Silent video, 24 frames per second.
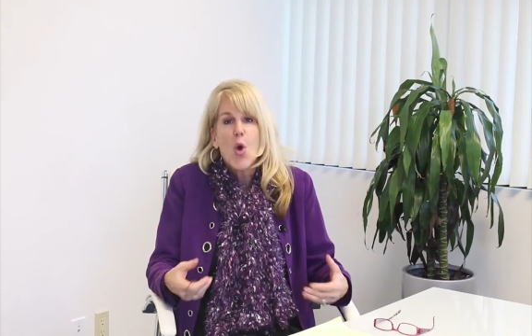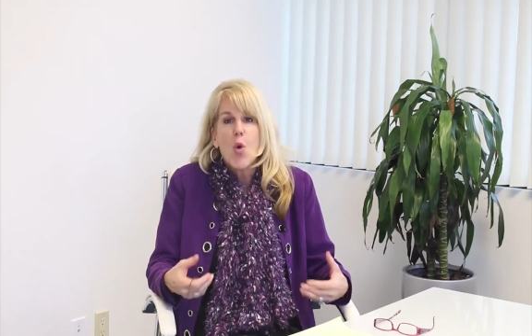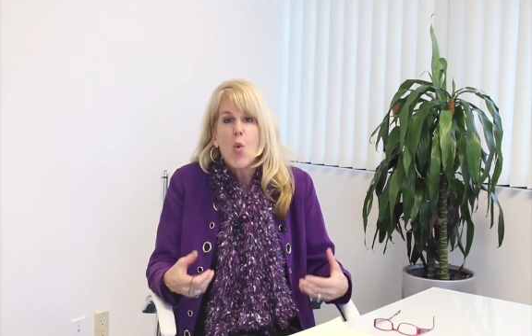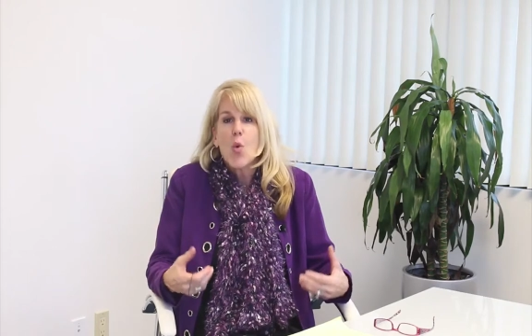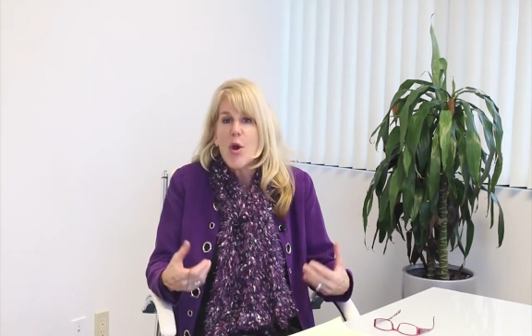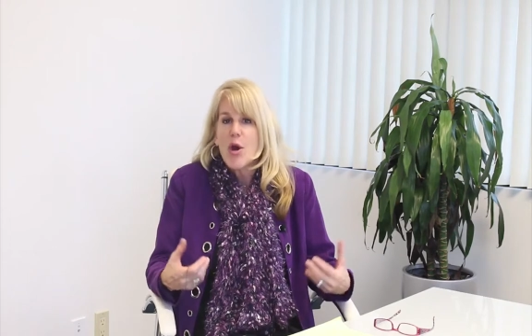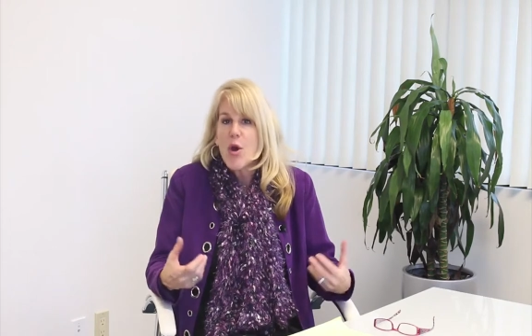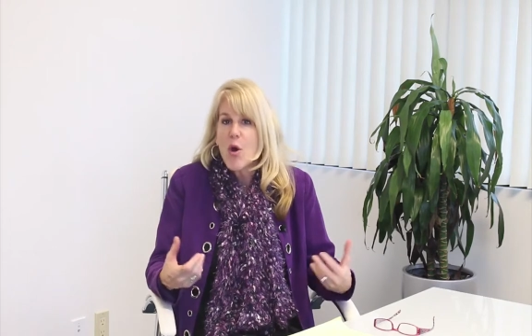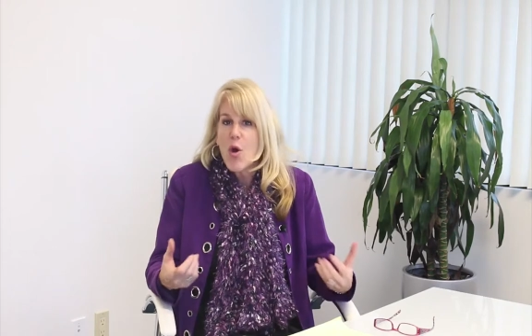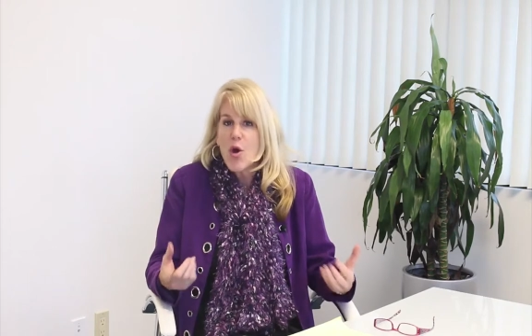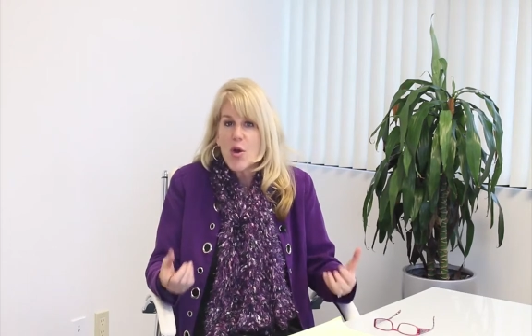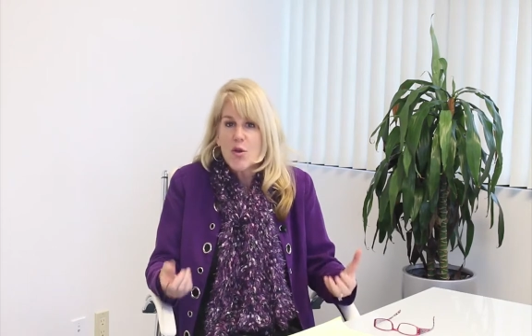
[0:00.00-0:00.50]

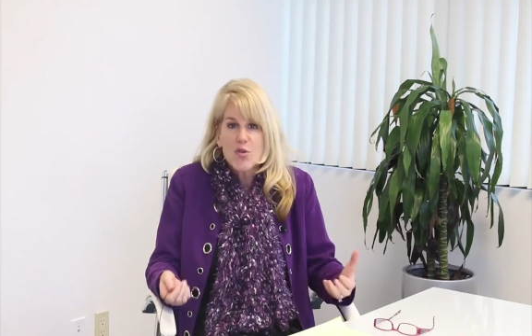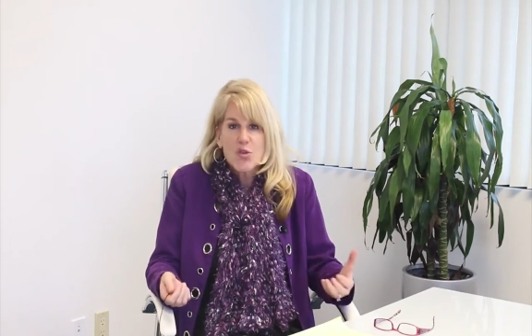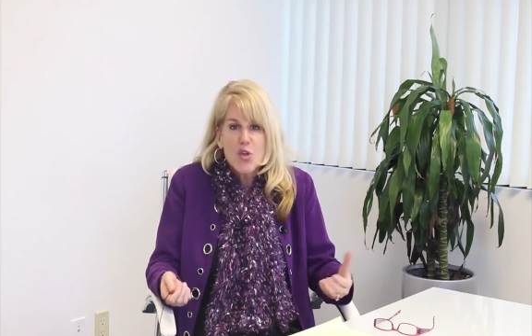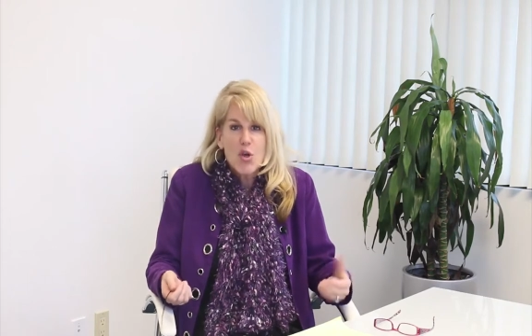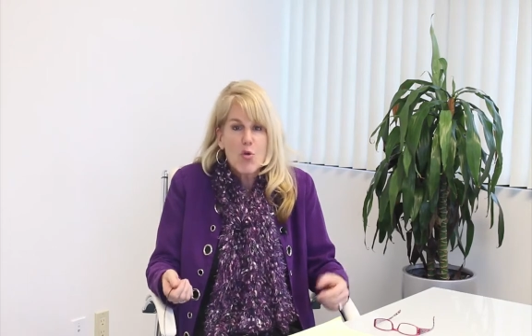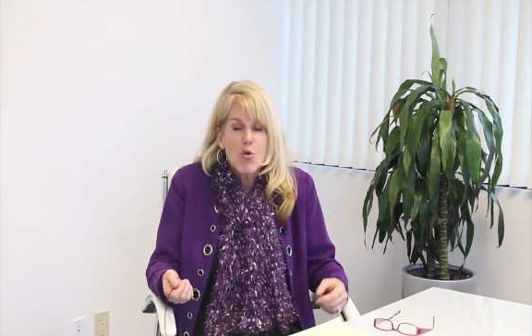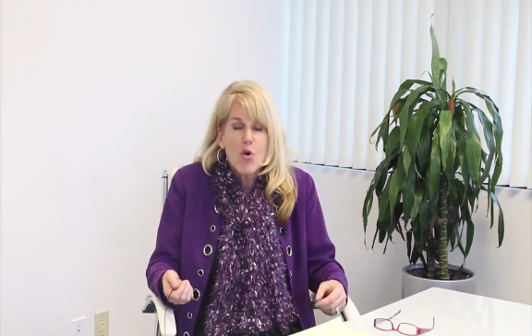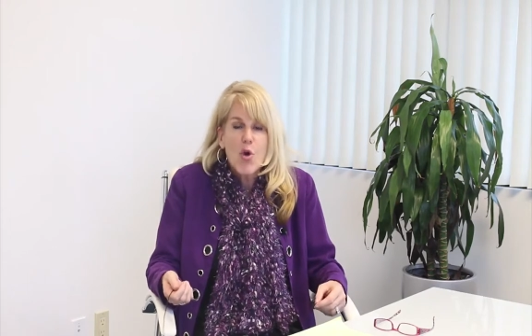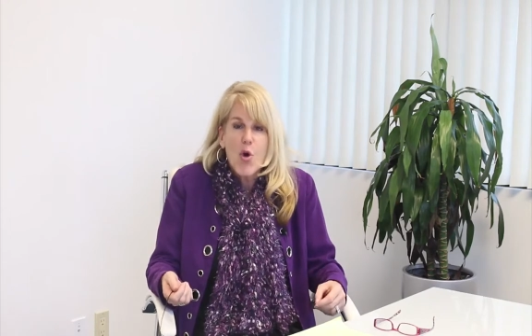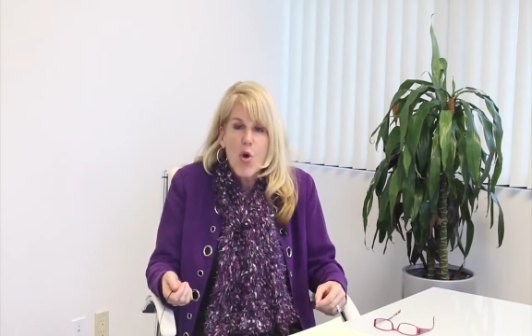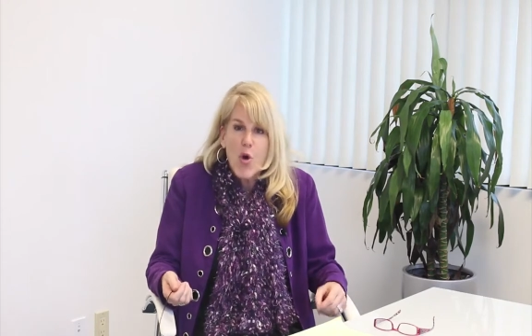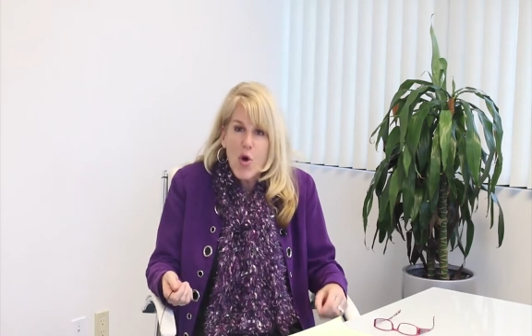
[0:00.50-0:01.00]
We
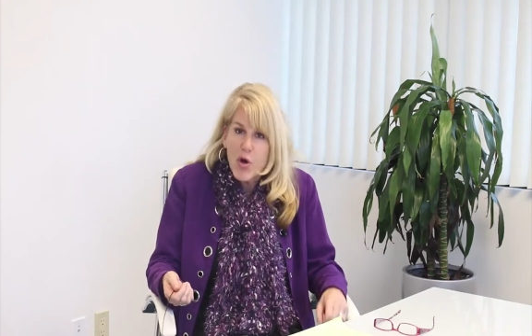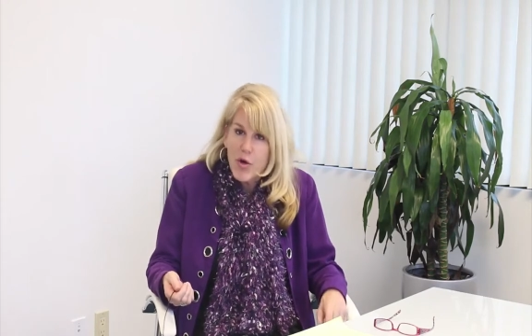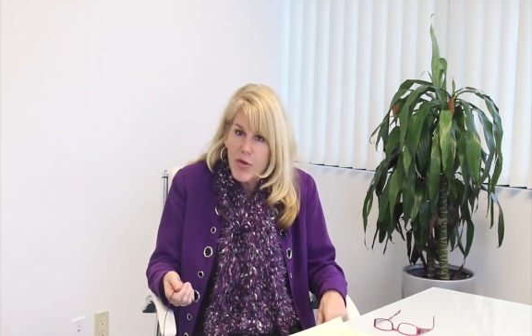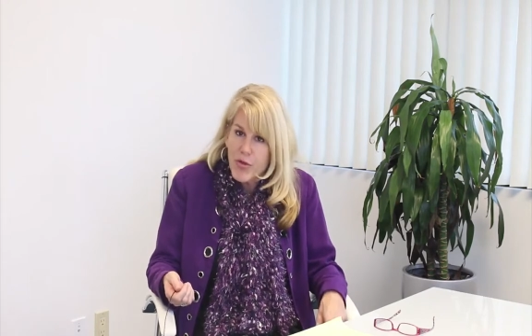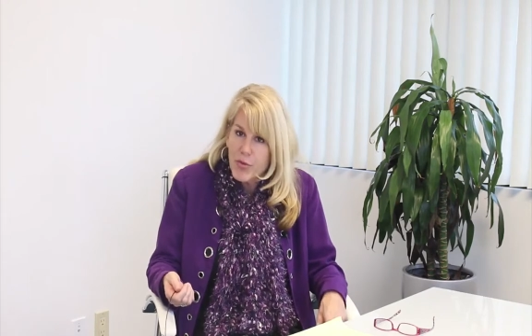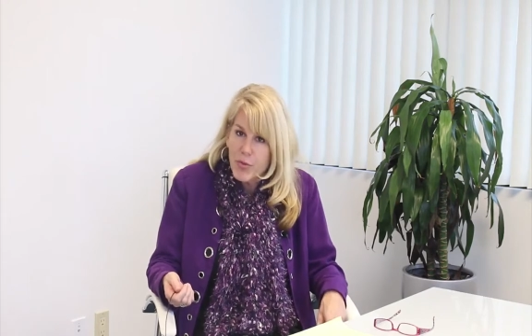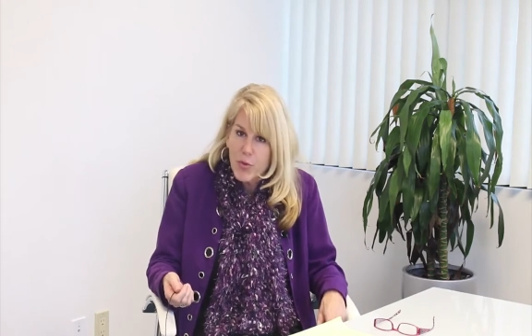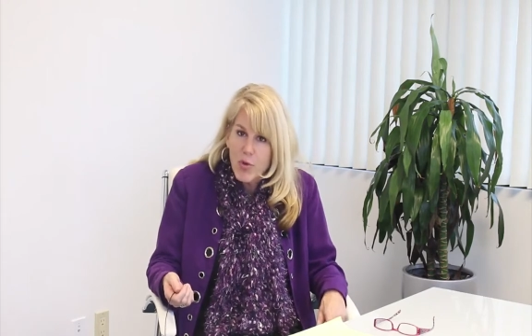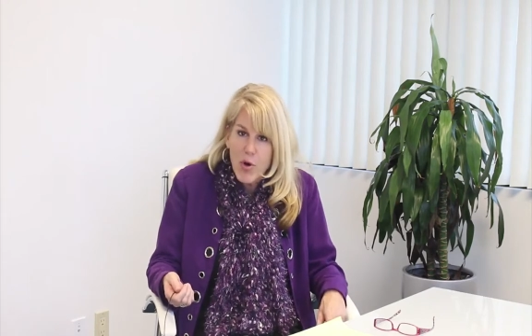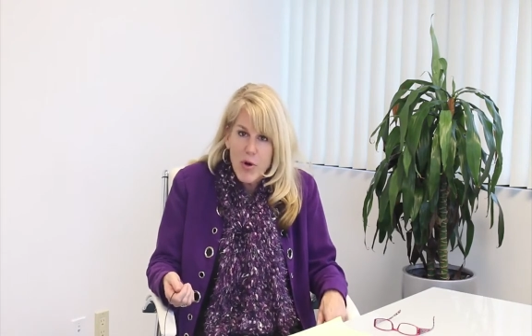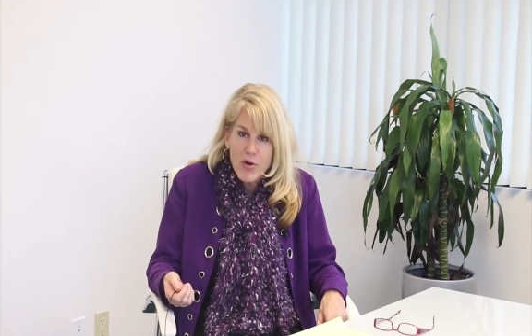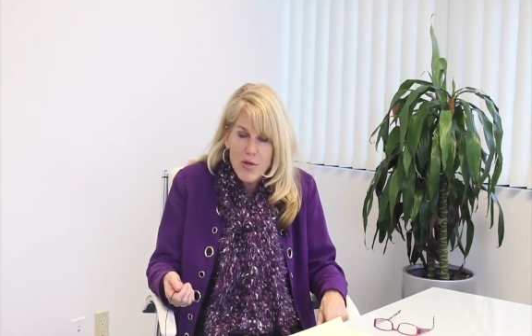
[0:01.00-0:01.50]
also call
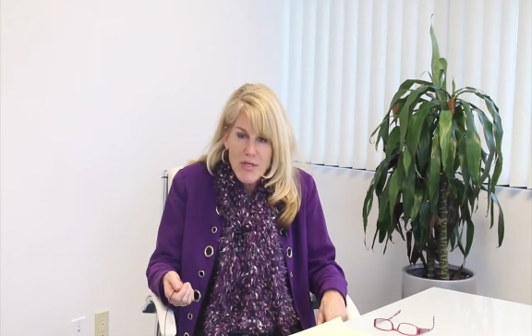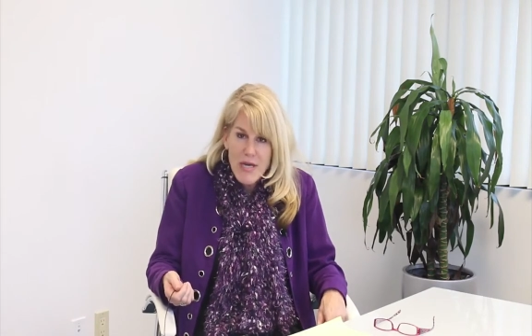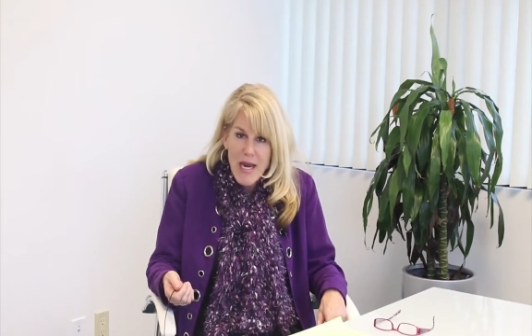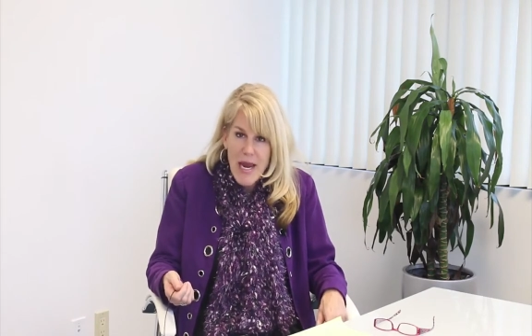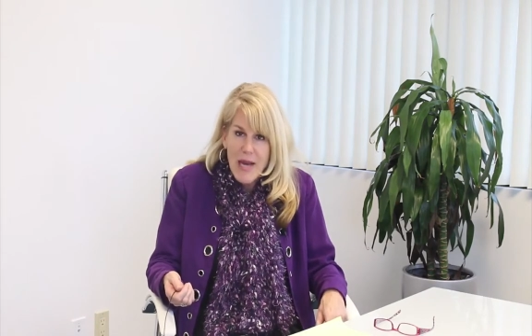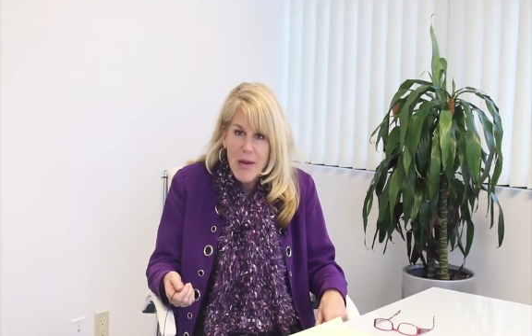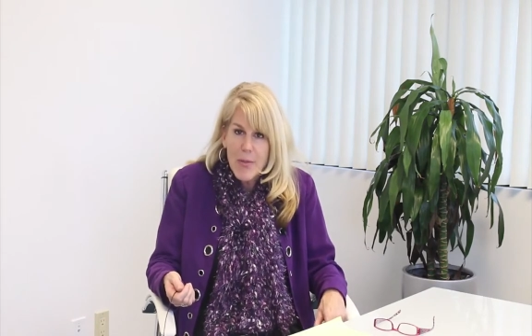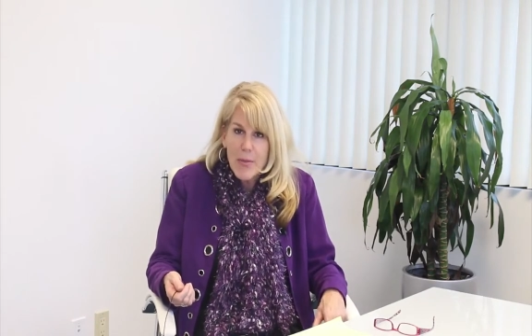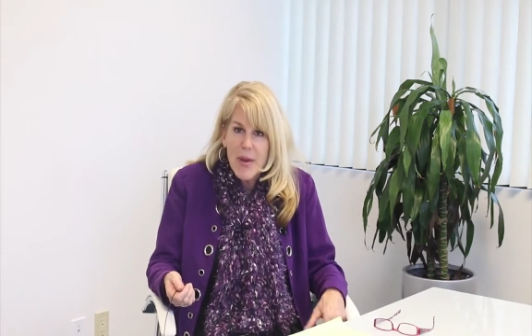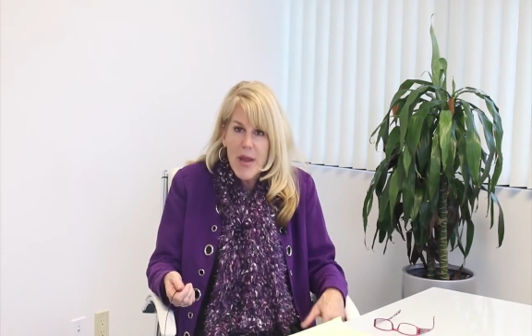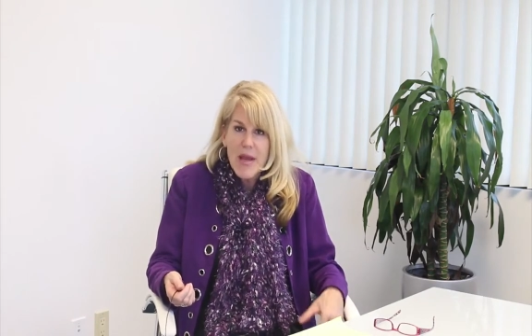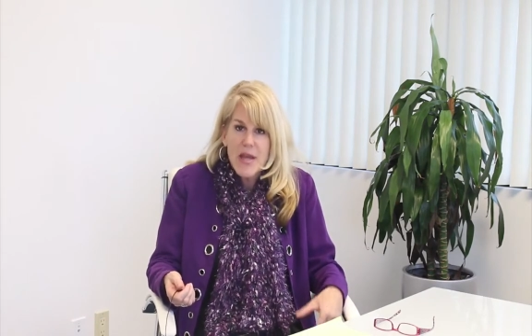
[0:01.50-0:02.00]
through our
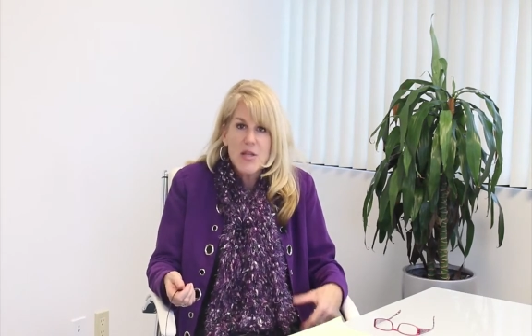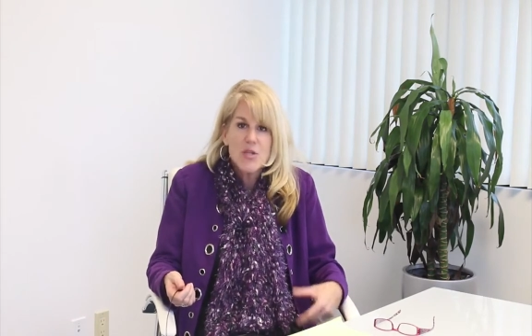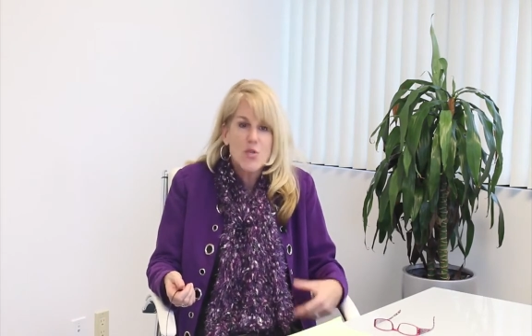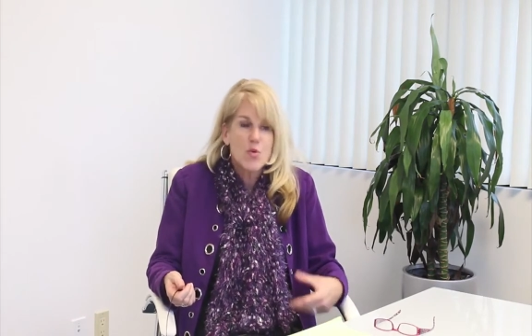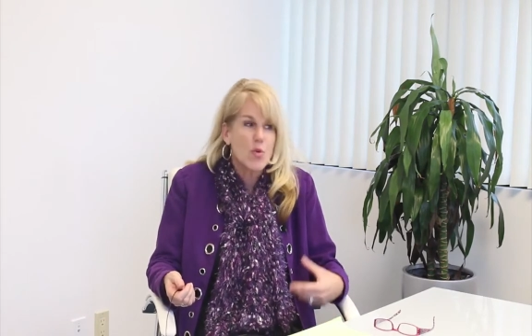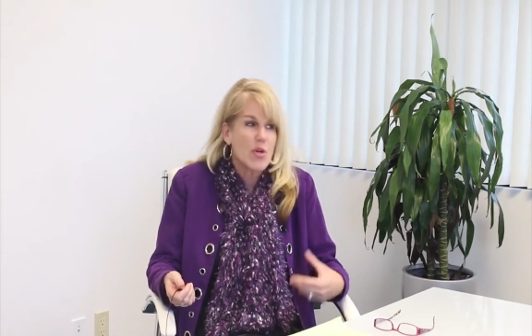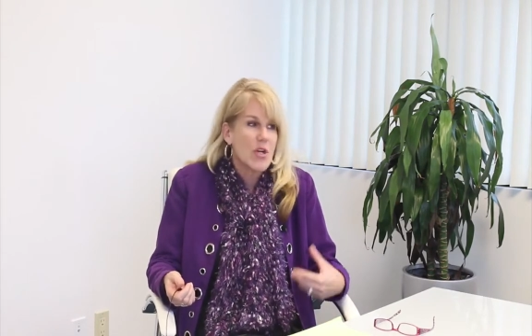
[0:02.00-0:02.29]
database.